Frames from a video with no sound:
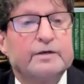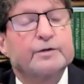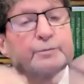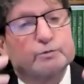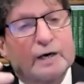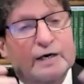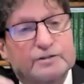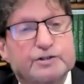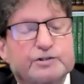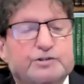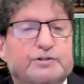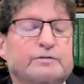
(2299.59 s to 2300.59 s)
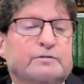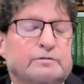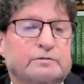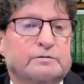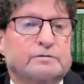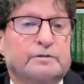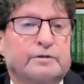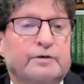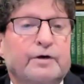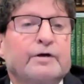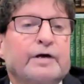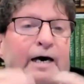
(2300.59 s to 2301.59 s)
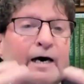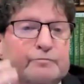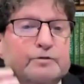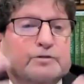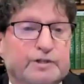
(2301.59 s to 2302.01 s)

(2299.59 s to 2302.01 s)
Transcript: The midrash is that Avner